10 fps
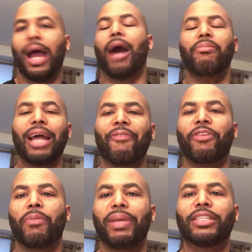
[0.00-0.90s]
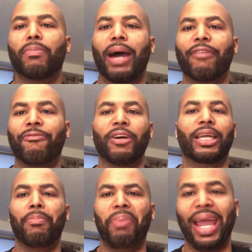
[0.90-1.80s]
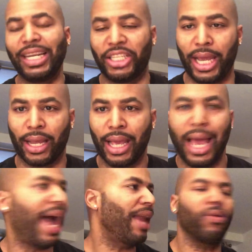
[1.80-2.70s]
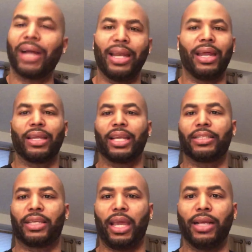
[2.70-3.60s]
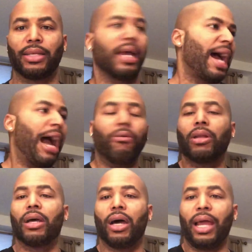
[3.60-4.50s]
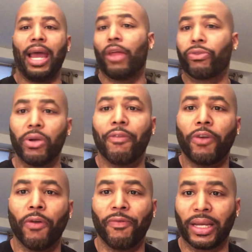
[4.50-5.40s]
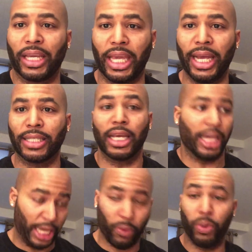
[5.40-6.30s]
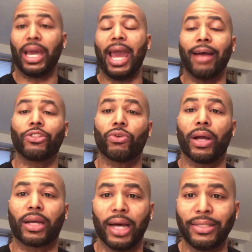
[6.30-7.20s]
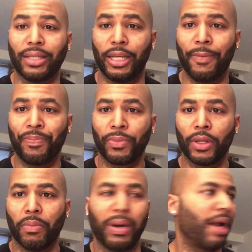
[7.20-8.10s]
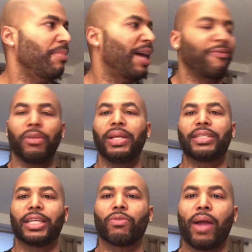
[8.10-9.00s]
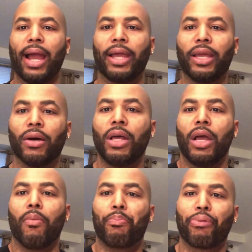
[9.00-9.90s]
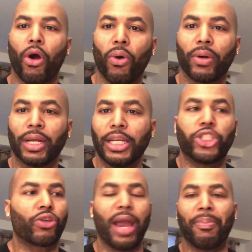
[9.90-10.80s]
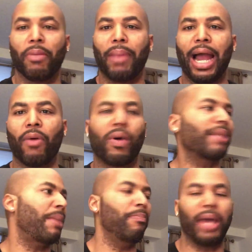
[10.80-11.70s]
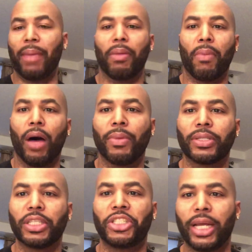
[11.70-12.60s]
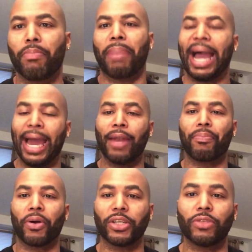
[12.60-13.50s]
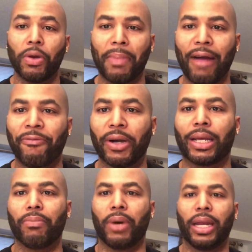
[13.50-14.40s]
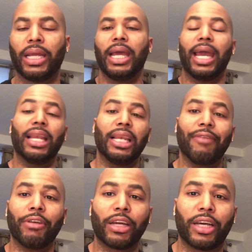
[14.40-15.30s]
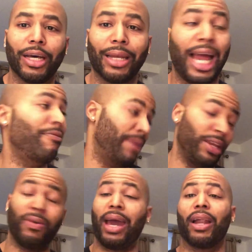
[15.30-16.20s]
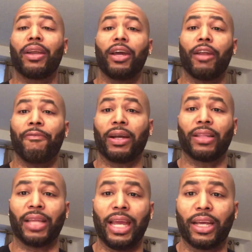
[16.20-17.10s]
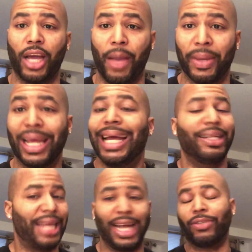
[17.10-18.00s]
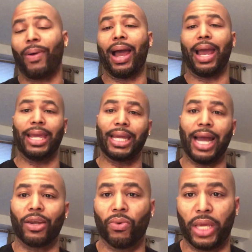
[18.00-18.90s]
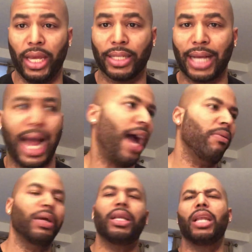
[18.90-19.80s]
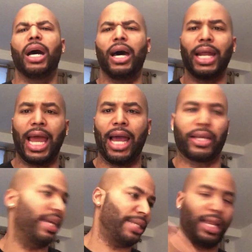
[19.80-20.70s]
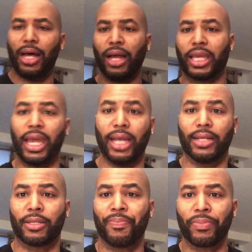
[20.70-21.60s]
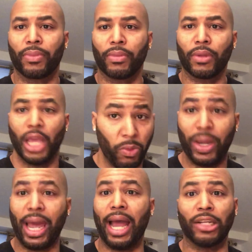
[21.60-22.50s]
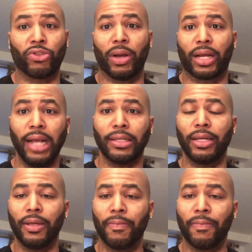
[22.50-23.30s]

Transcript: I'm not finna be somebody's fucking paycheck. I don't got nothing against kids. I would love to have 3 or 4 fucking kids if we could have joint custody. But I'm not finna be sitting around here broke, scraping by while my baby mamas and shit buying purses with my fucking money and living a good life, man. You got another fucking thing coming. That's why I ain't got no kids. I would love to have kids. I love kids. If we can have joint custody.